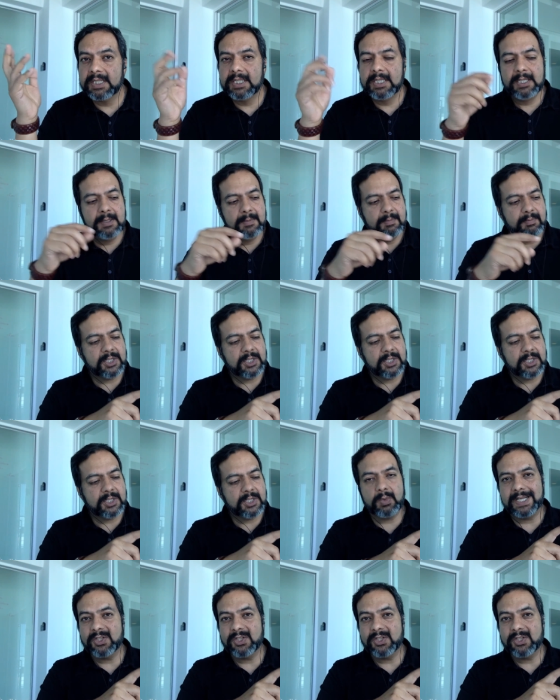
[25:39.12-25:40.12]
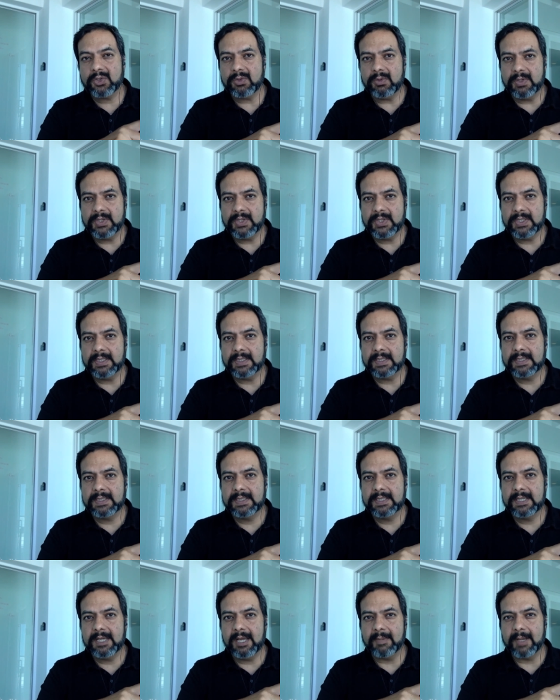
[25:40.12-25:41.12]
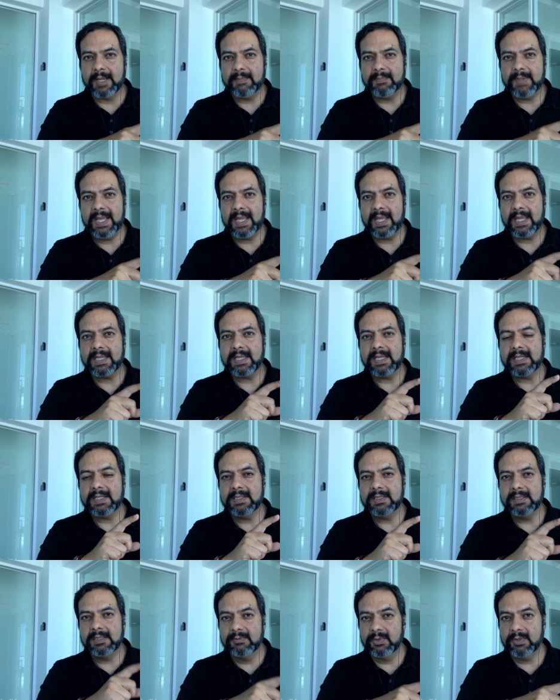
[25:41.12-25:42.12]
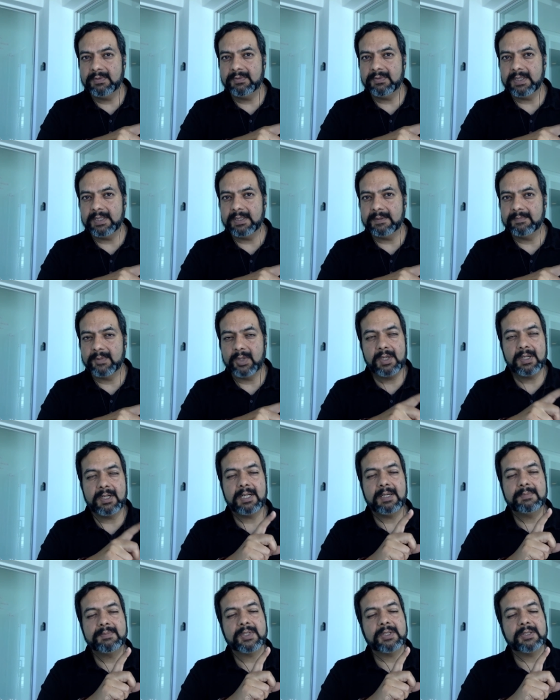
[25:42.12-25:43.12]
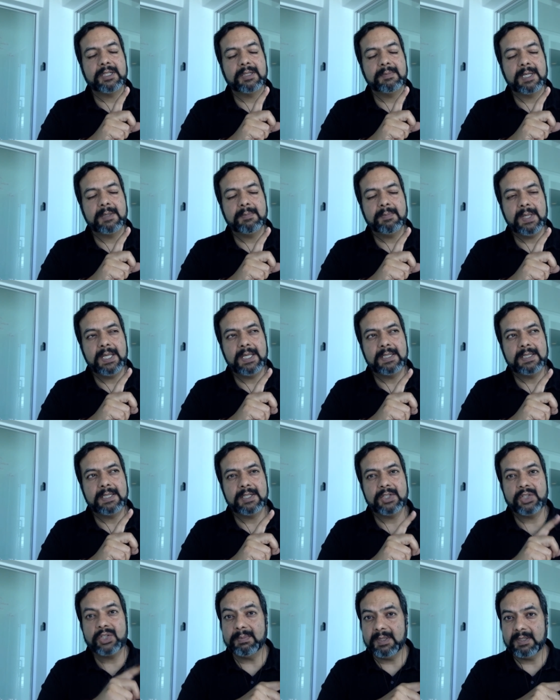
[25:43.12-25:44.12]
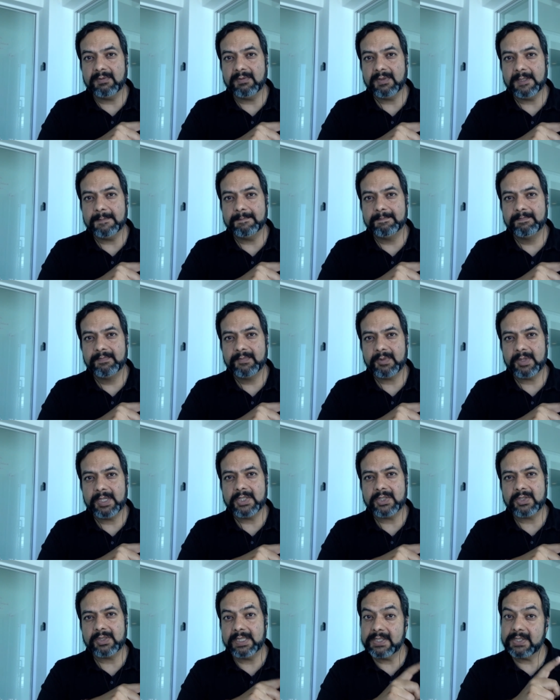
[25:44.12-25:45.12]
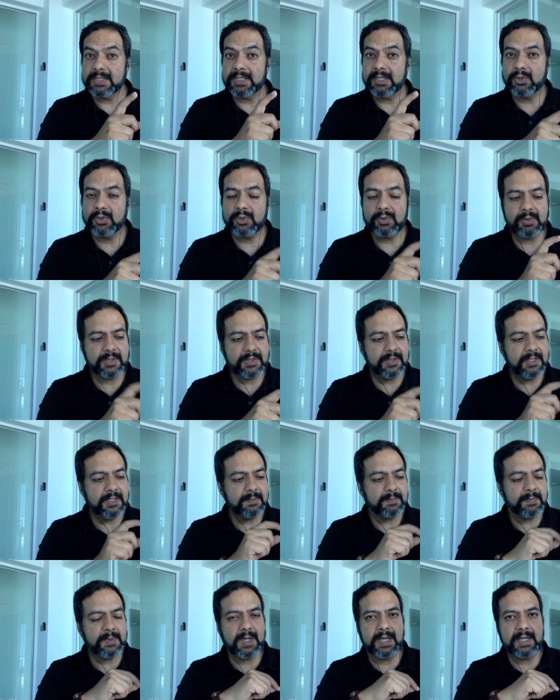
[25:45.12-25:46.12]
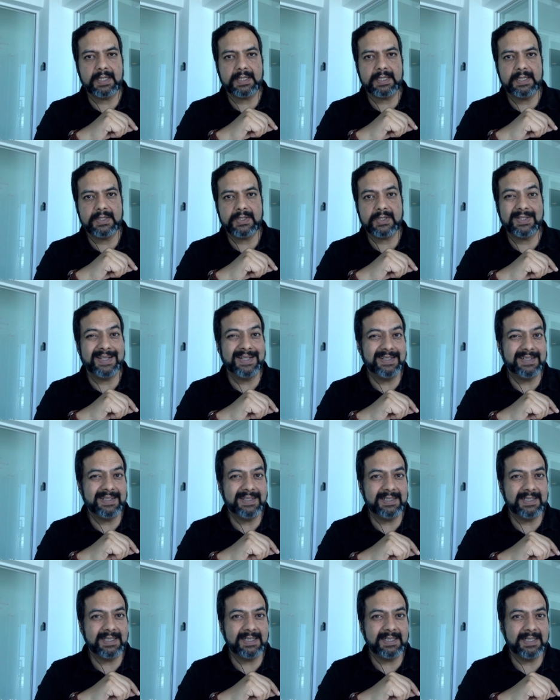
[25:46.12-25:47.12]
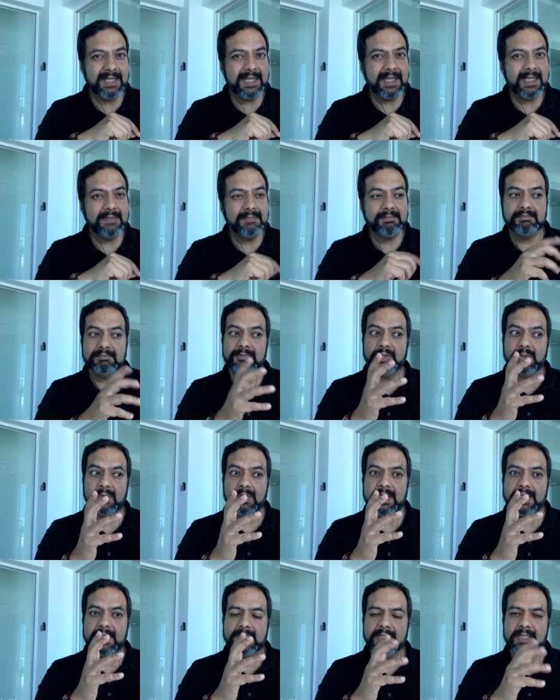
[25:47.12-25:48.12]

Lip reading: because when I source it, am I paying a delivery fee? Or I'm sorry, am I paying a shipping fee, right? So let's say I source this product and it's $19.99, great,